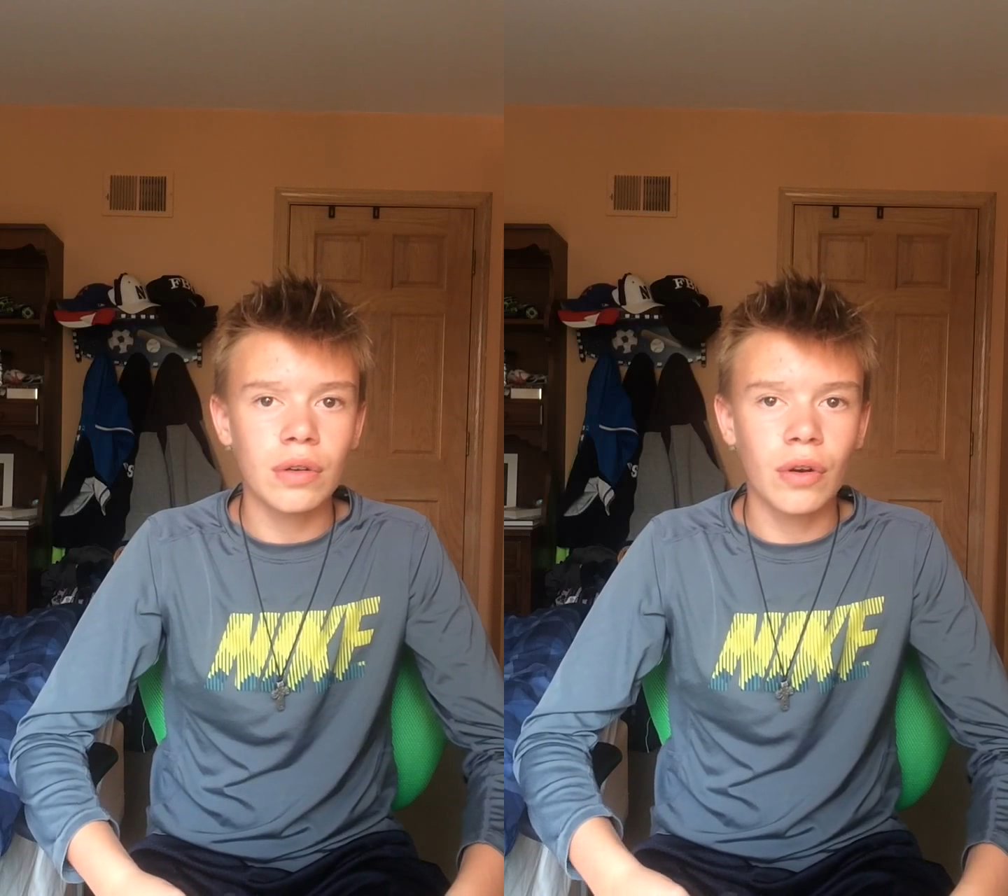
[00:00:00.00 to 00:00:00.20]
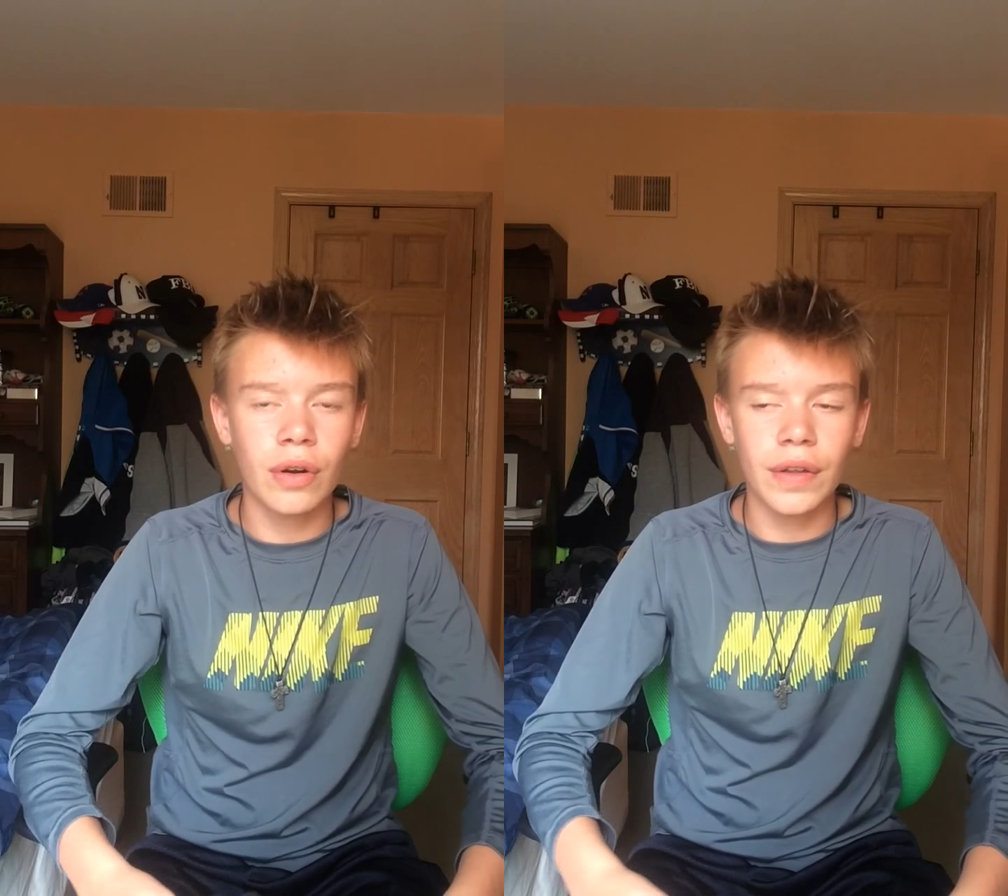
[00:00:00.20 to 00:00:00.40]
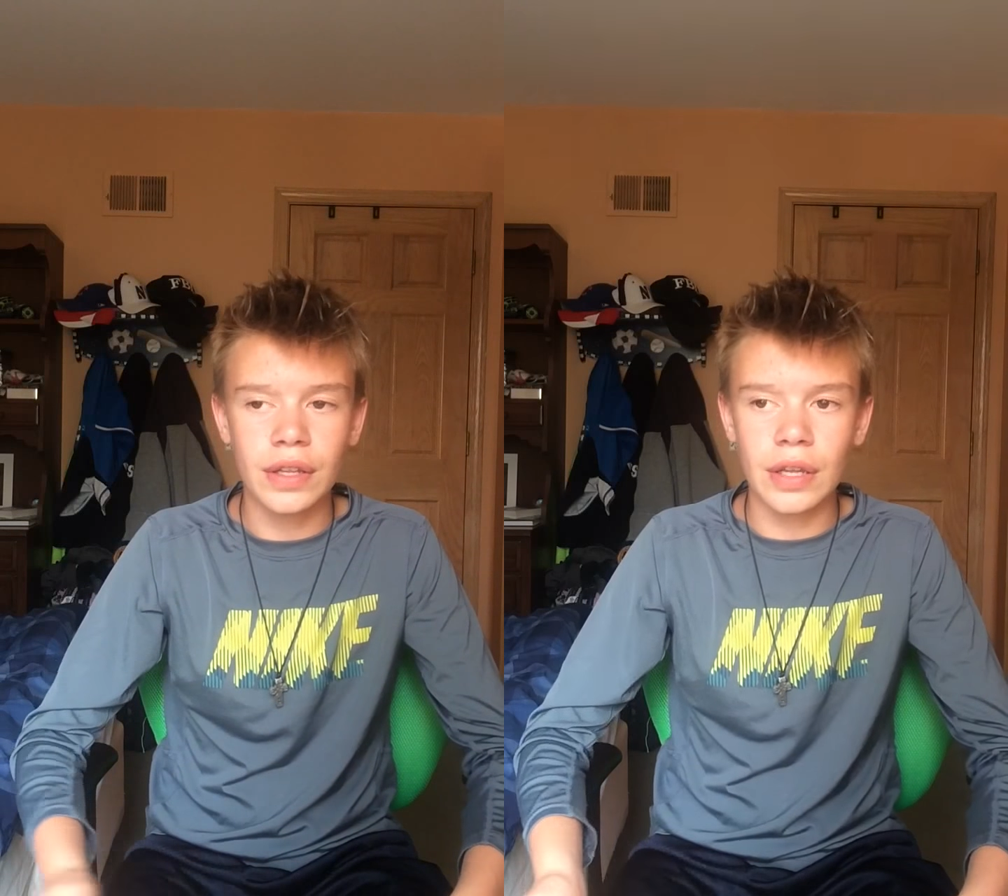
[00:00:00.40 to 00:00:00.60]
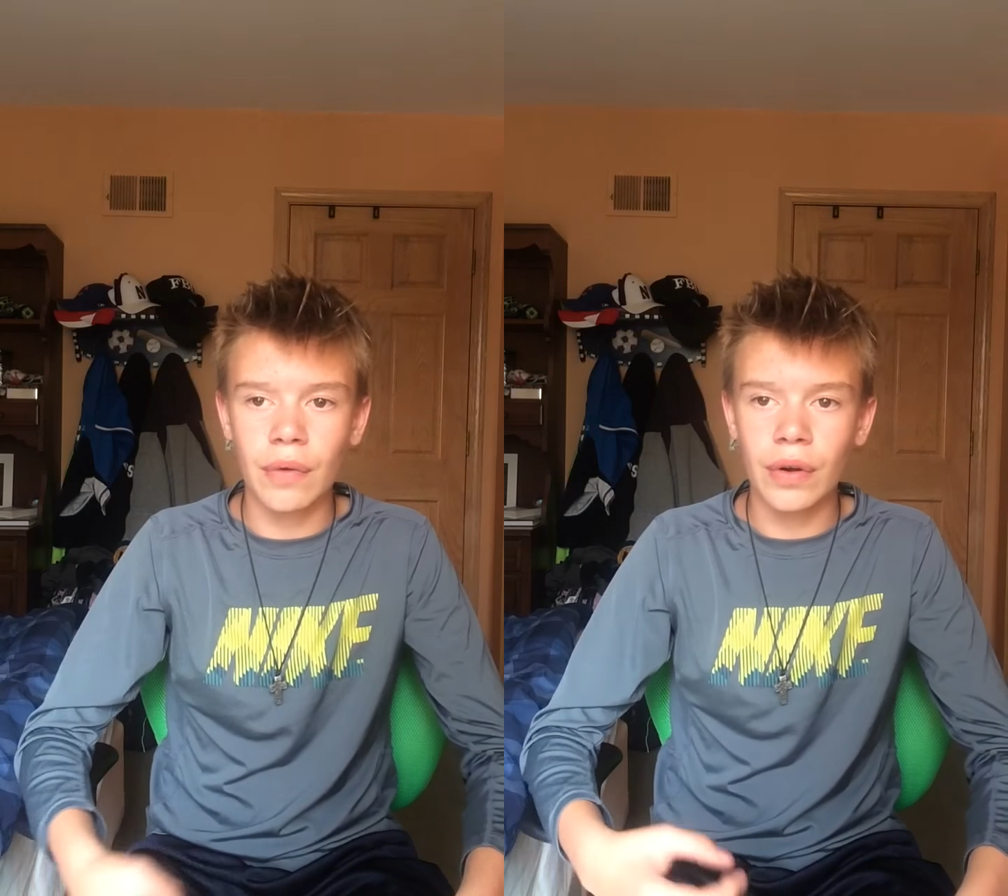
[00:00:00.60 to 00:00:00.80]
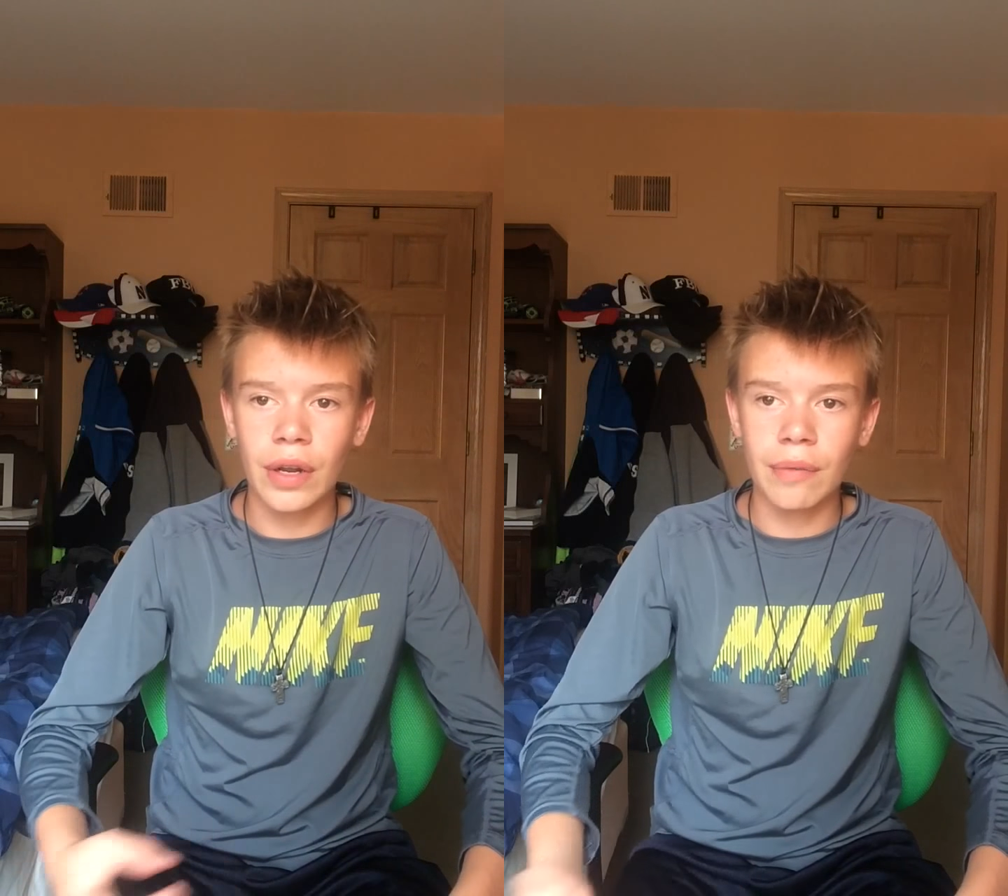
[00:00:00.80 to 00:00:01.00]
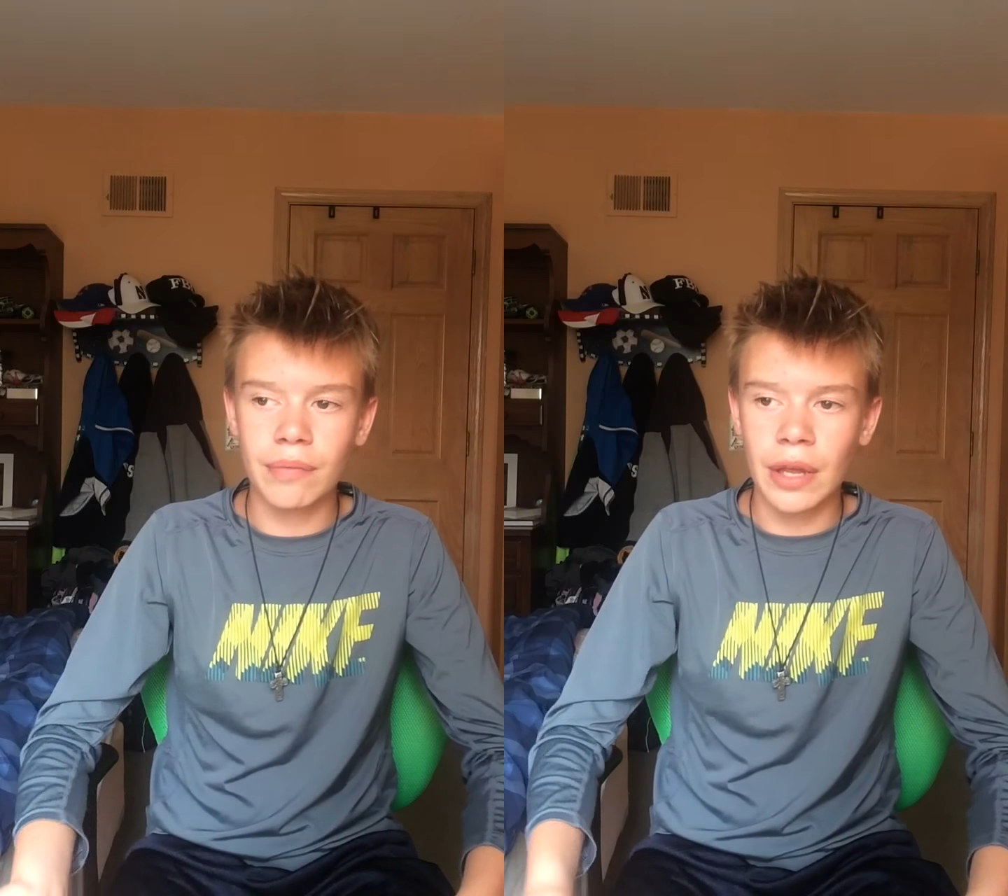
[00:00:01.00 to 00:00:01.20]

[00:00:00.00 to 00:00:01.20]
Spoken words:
or like they weren't